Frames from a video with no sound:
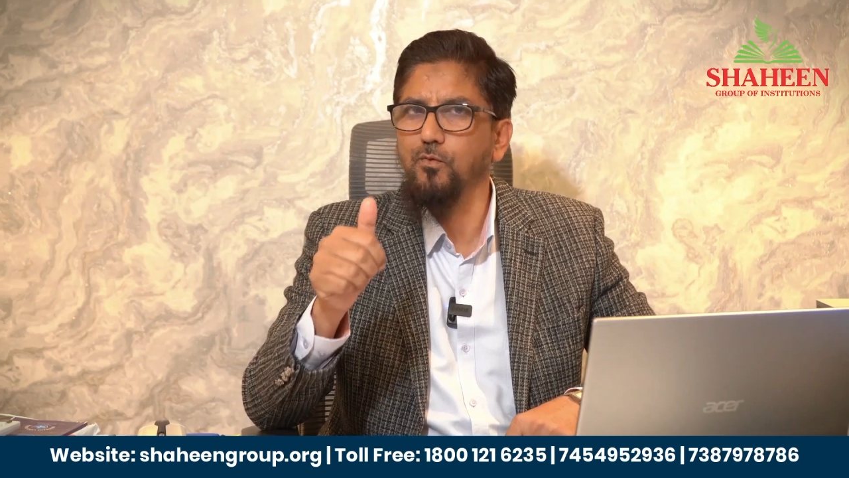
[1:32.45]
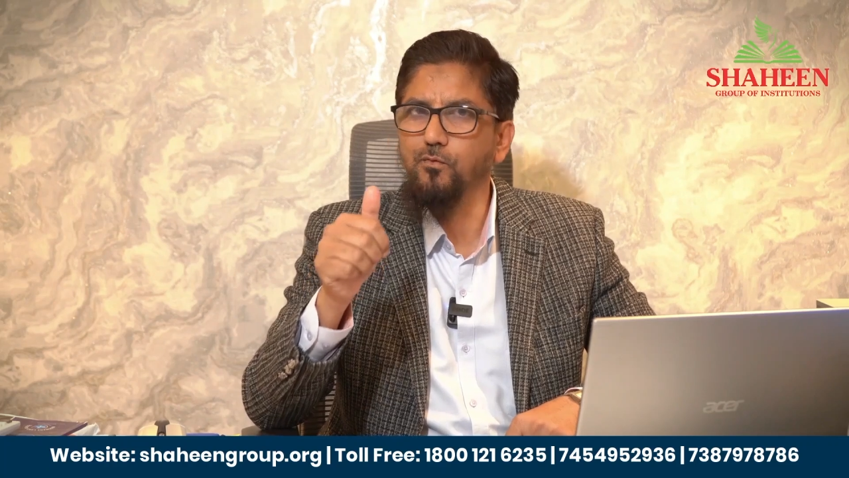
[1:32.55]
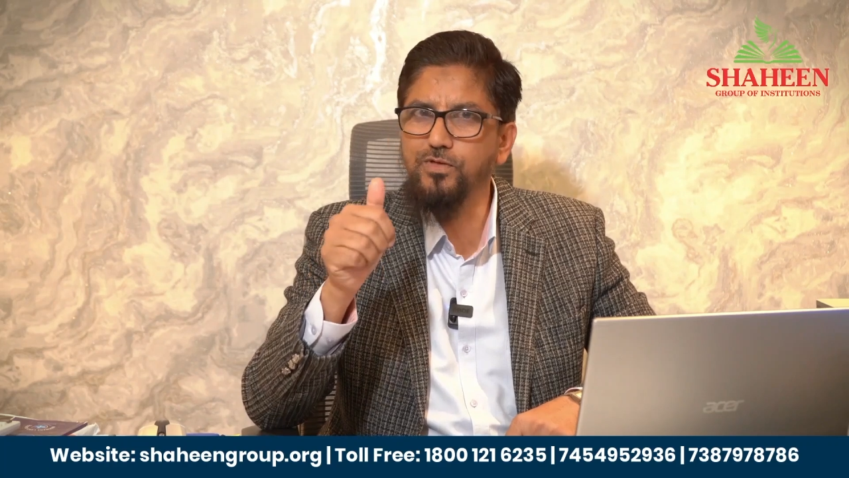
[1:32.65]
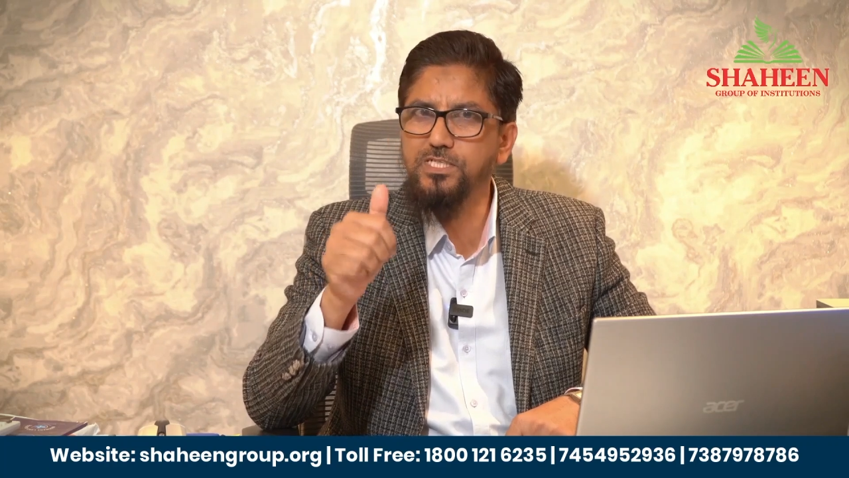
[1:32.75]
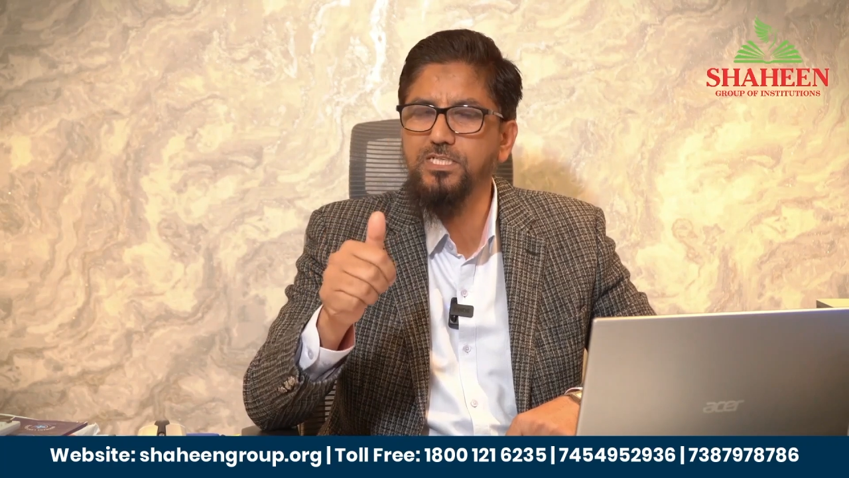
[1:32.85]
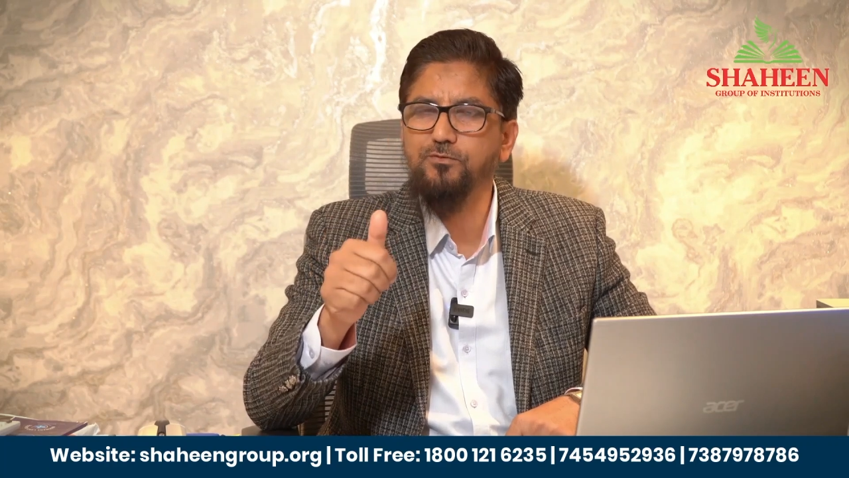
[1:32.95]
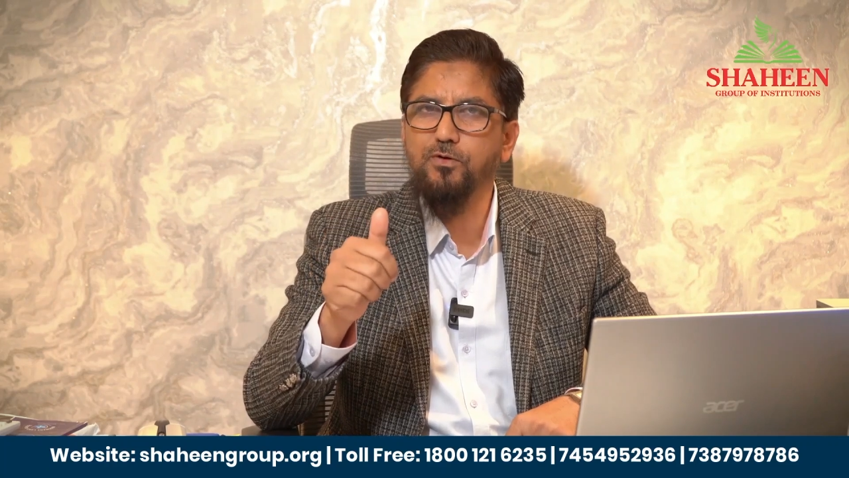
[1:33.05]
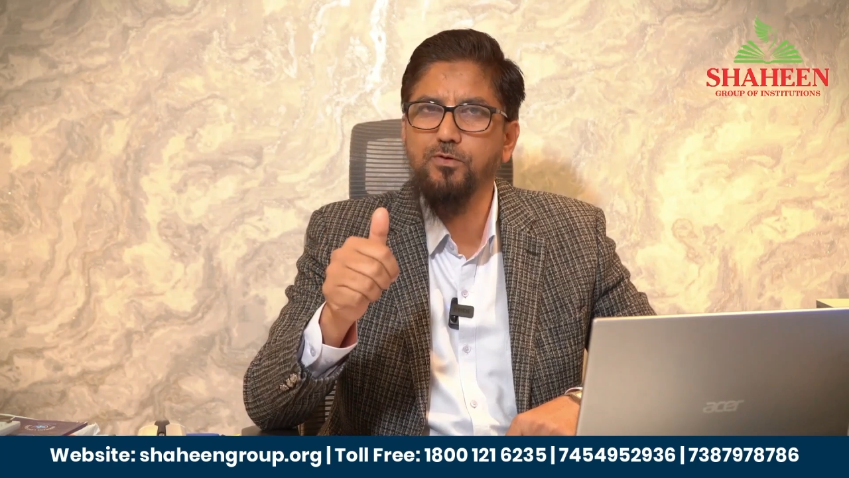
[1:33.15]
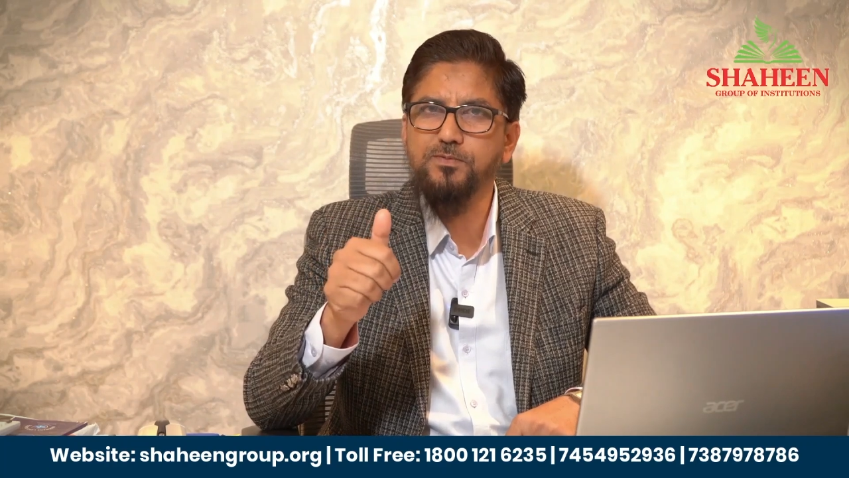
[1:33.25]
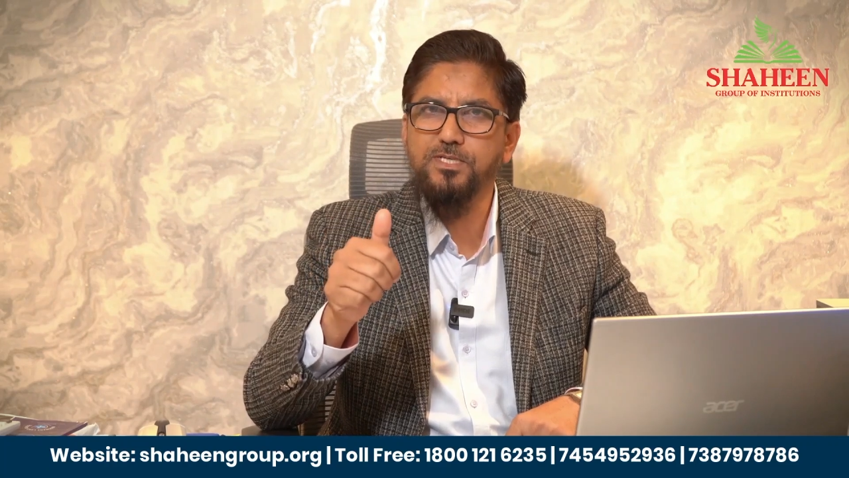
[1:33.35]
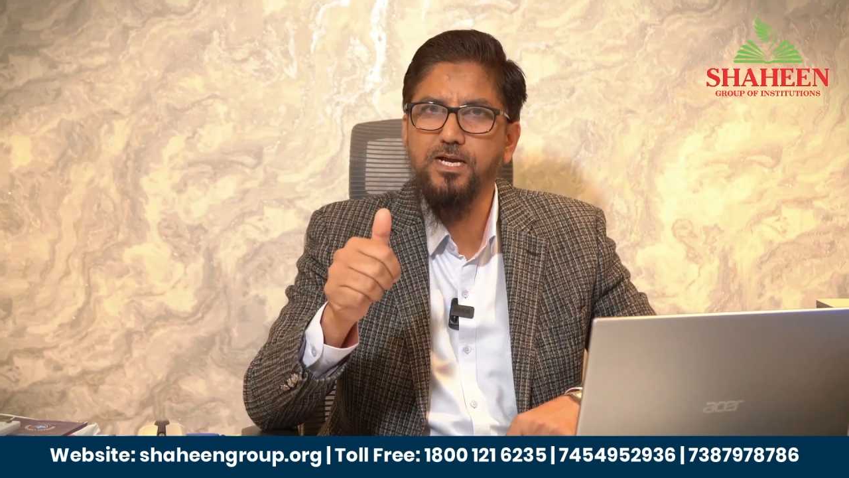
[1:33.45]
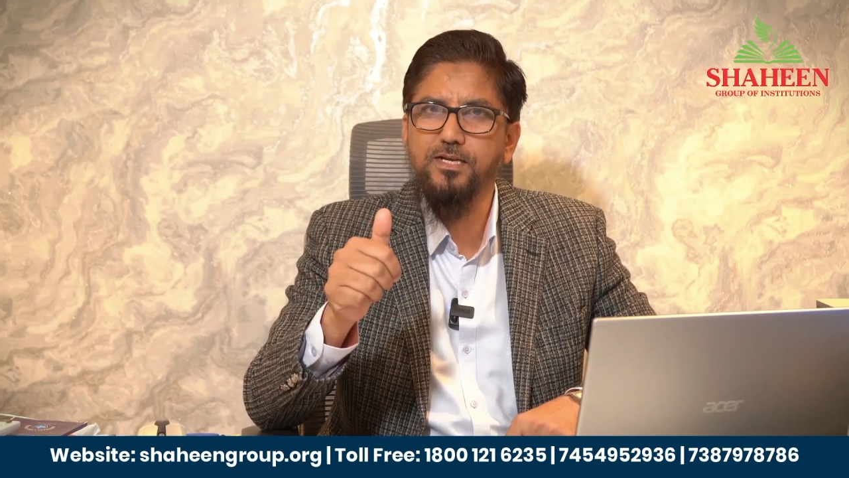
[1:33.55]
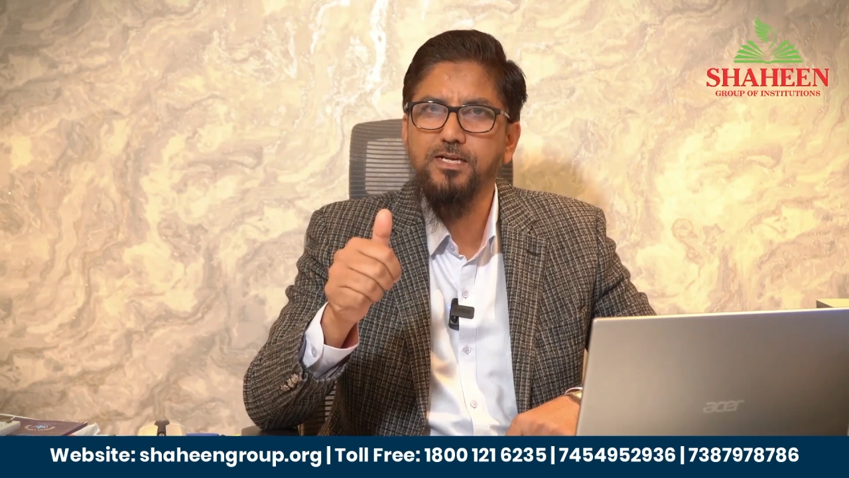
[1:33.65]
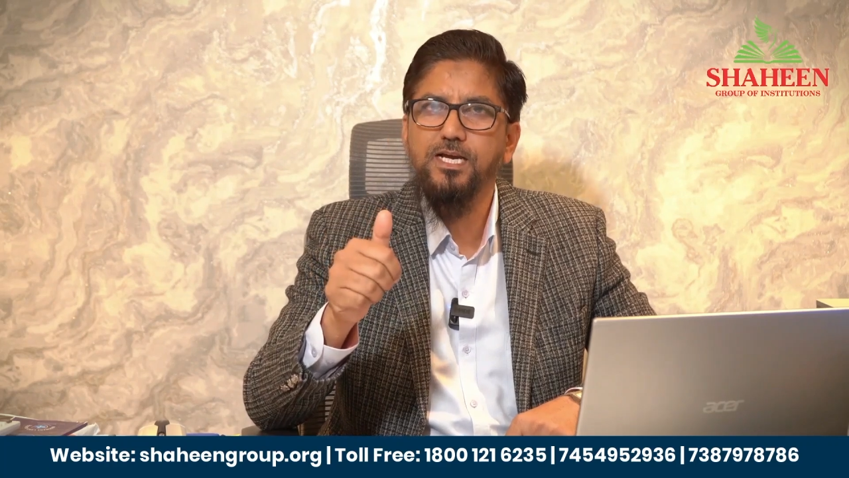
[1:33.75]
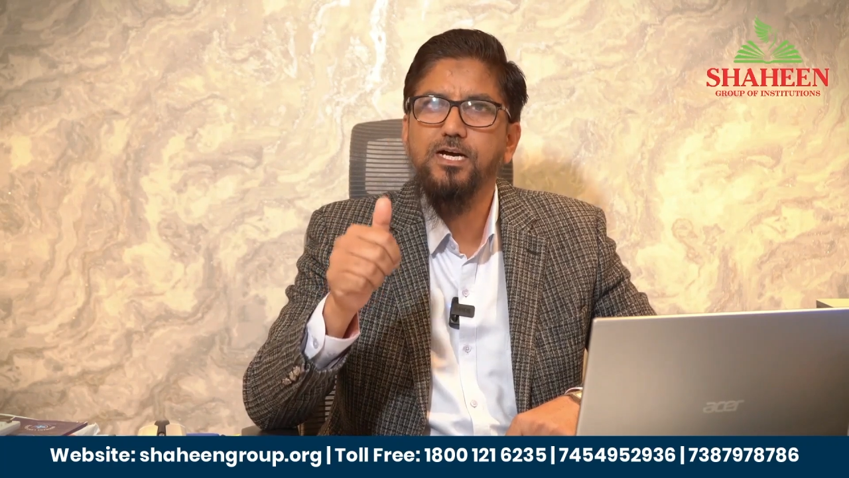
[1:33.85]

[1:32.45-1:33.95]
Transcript: Visit our website,